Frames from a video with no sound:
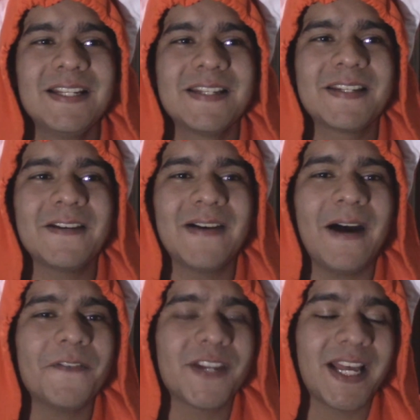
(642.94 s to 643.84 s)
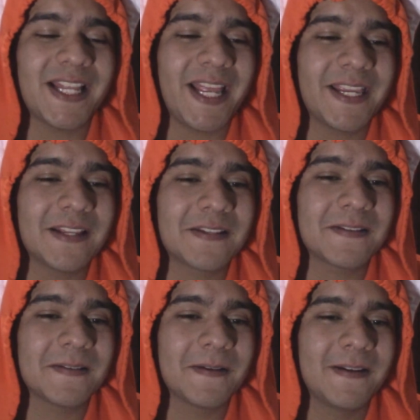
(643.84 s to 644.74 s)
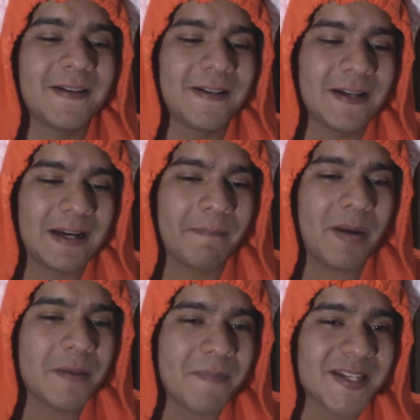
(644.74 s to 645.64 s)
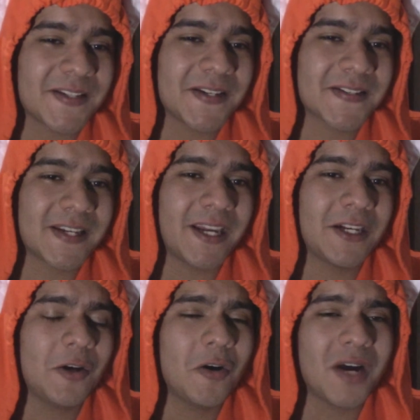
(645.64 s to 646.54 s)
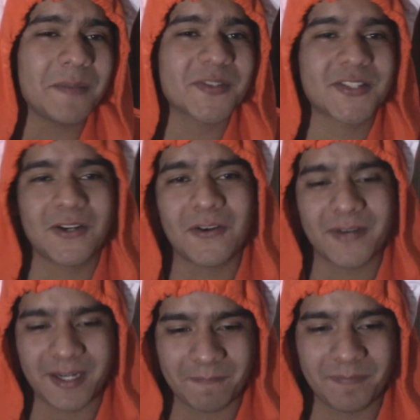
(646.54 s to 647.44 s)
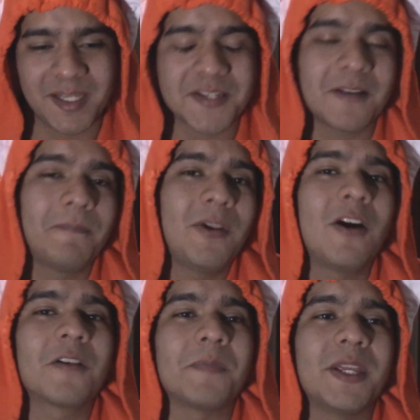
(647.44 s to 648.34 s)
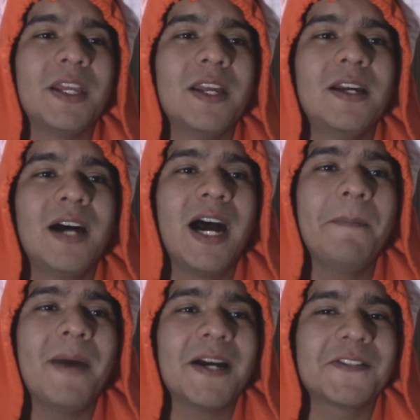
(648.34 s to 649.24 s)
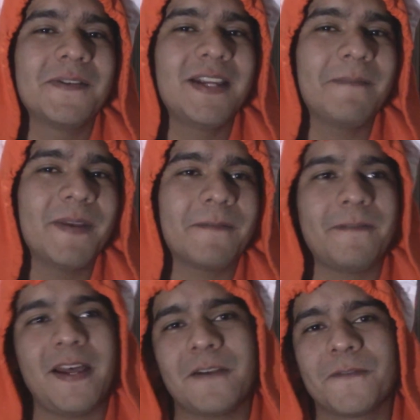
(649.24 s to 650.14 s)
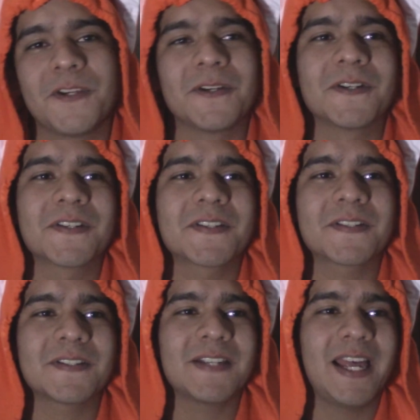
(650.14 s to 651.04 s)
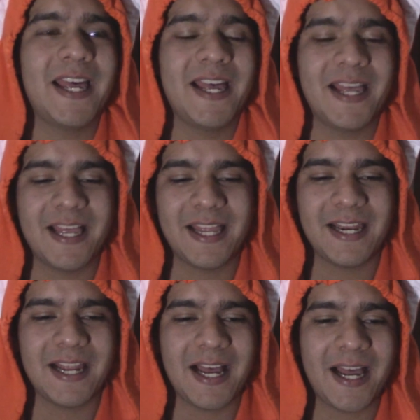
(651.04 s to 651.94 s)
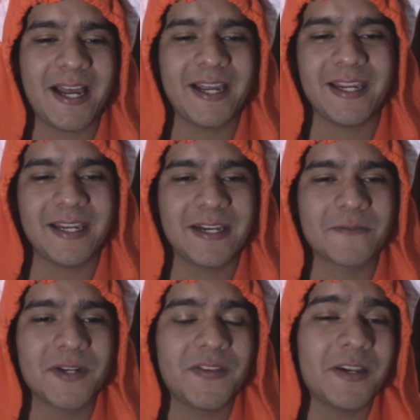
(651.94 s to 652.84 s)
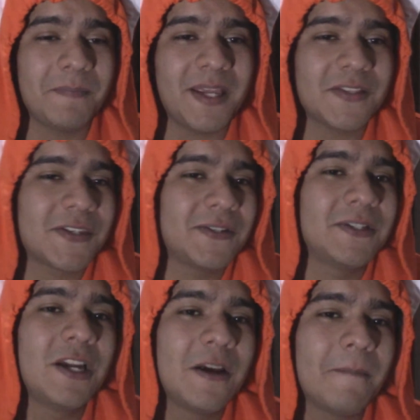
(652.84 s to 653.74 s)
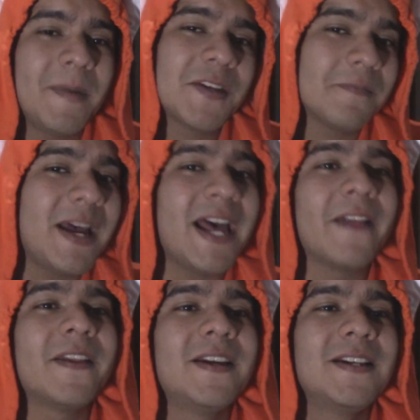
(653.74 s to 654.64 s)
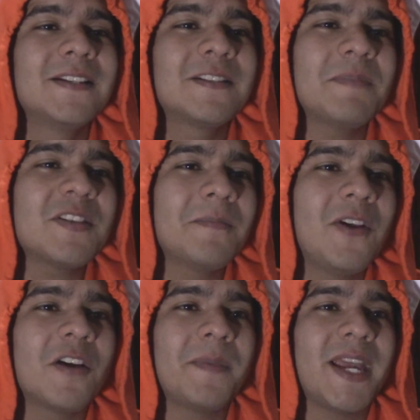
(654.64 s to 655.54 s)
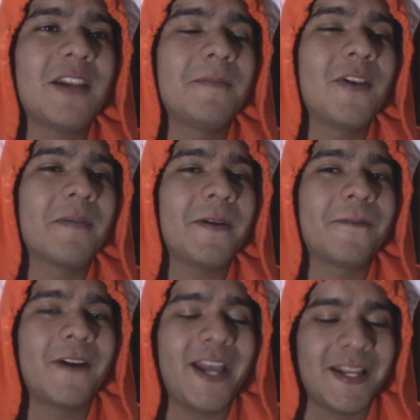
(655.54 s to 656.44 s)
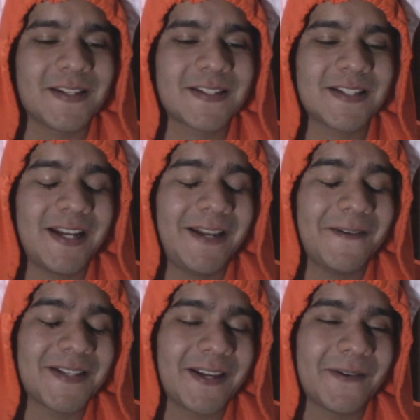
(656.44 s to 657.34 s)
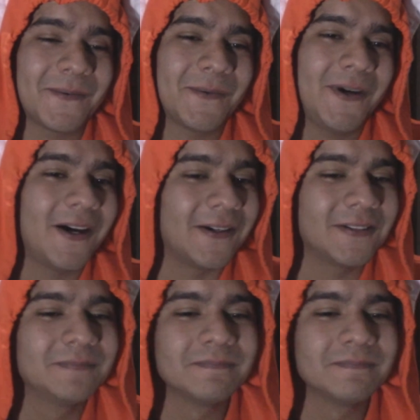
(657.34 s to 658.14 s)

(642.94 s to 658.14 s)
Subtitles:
So after that, I got private messages saying, oh, I'm sorry, please unblock me. I'm actually a big fan of yours, and I really didn't mean to make you mad. So please unblock me and unblock my friends. And I was like, wow.